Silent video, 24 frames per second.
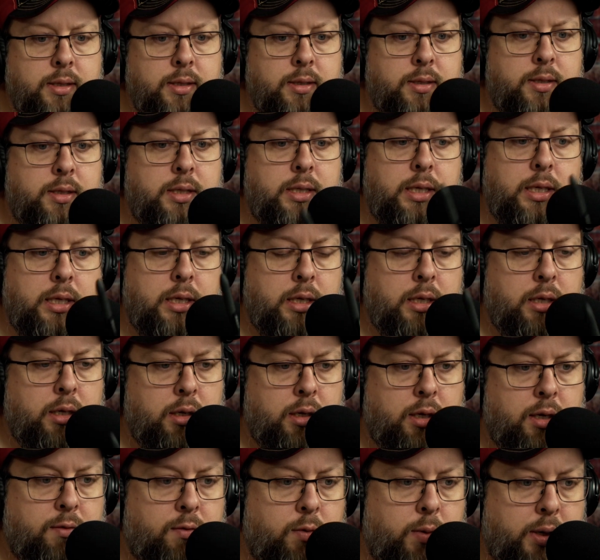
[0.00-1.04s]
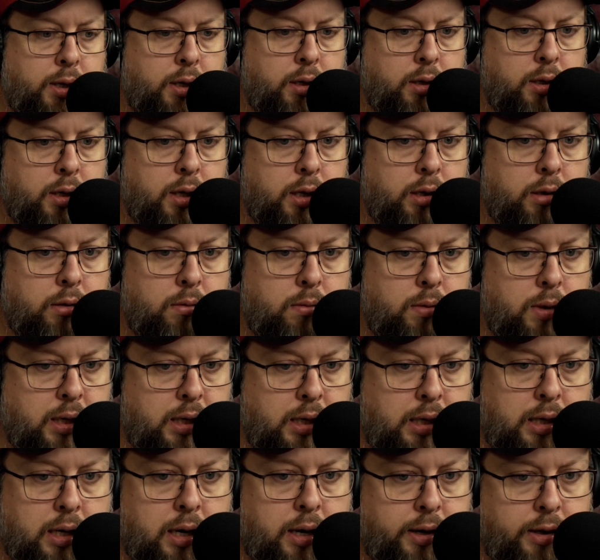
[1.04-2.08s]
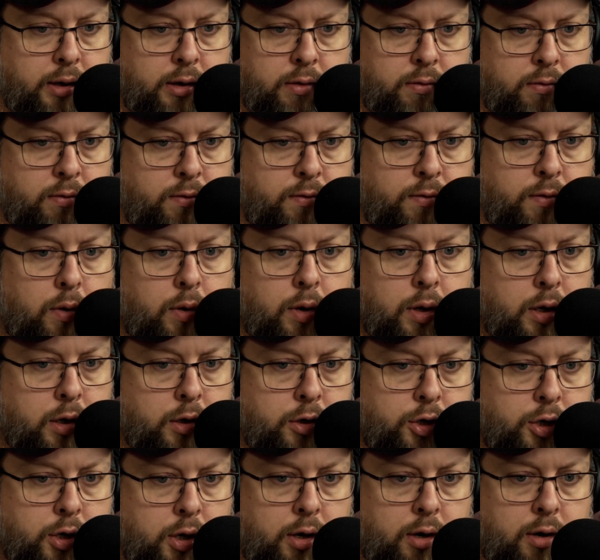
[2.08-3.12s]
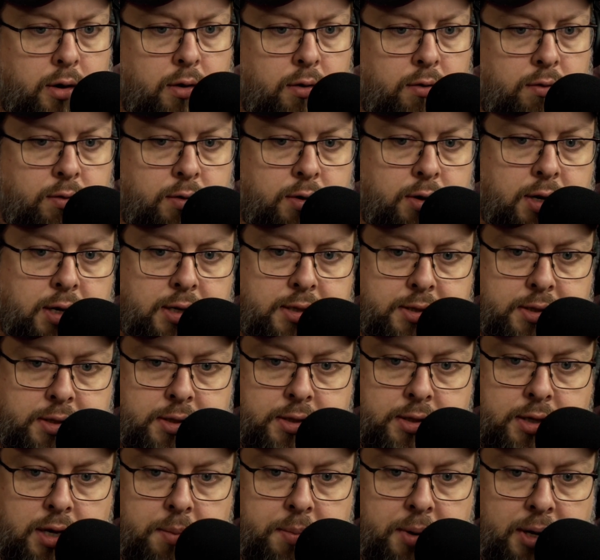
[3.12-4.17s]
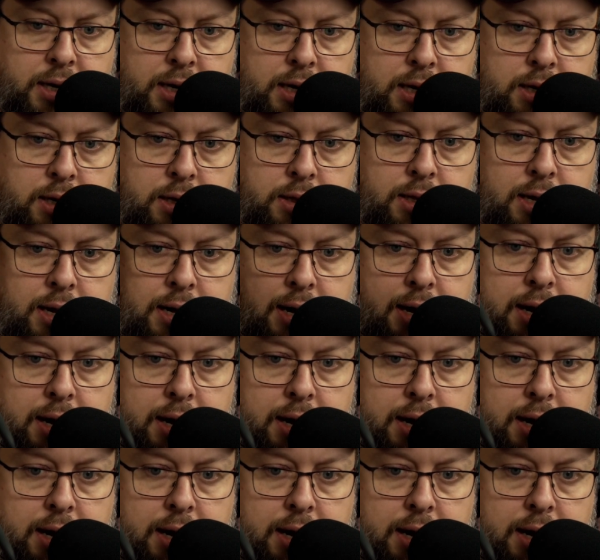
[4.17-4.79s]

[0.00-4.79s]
to see if we could get any kind of footage of discs coming in at that